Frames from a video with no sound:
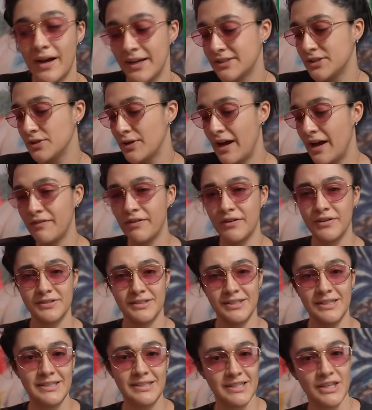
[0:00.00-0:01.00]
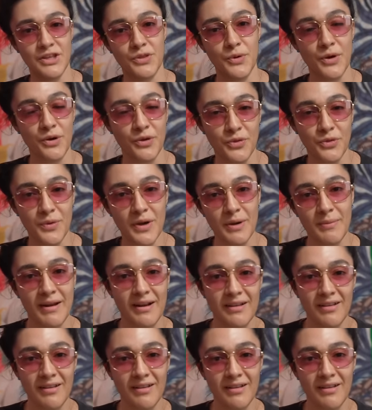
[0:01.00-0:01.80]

I still have a TT303 in my